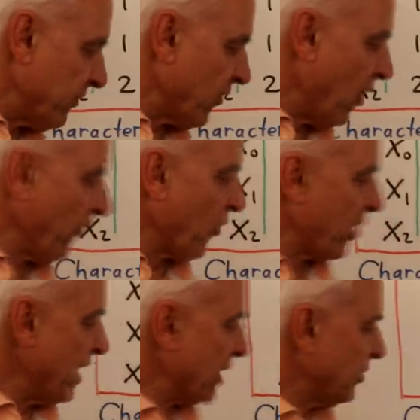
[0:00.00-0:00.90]
is also
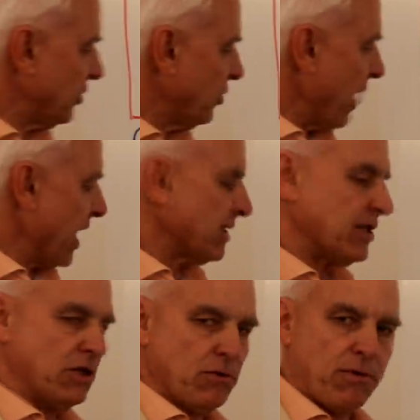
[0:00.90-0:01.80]
connected to
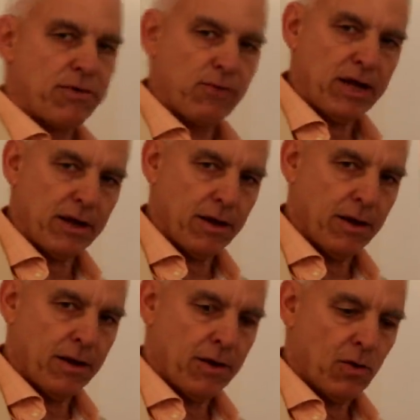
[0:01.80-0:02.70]
SU3,
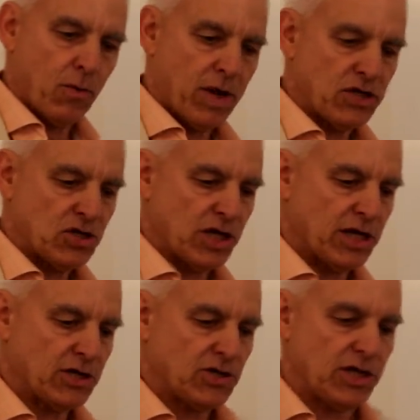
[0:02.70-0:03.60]
which
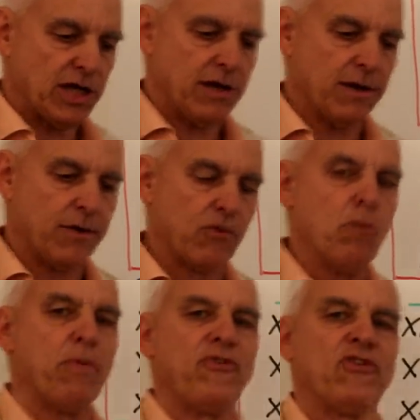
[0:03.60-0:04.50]
is the
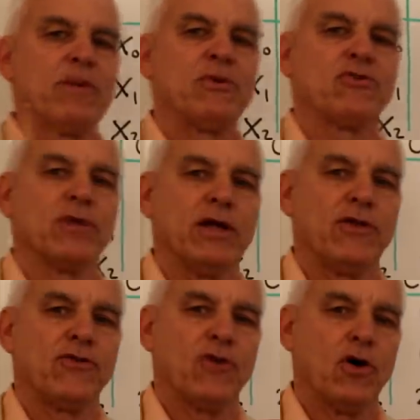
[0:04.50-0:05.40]
group of
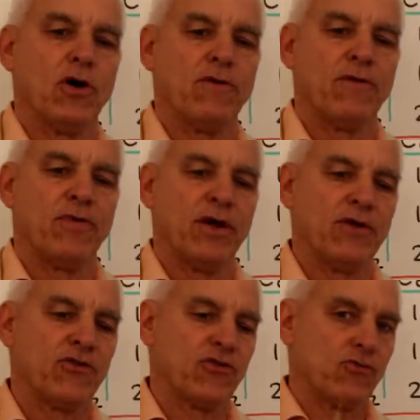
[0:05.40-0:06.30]
symmetries of
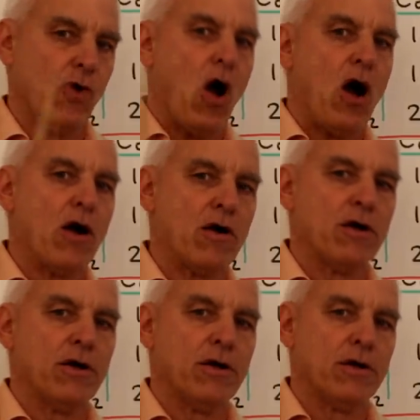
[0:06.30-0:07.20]
the strong
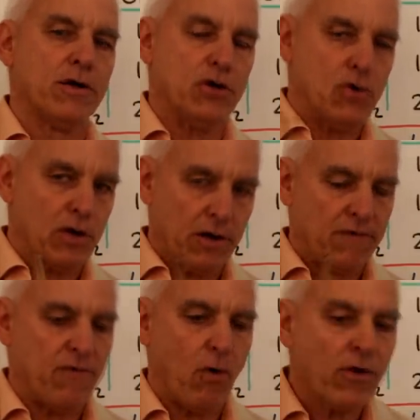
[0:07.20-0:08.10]
nuclear
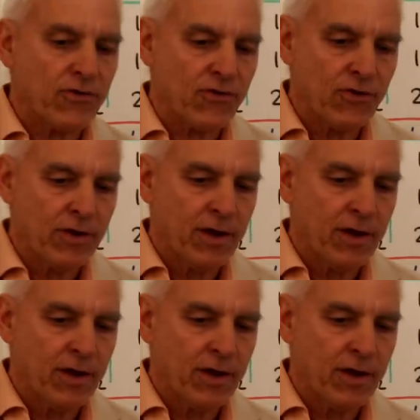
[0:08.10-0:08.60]
force,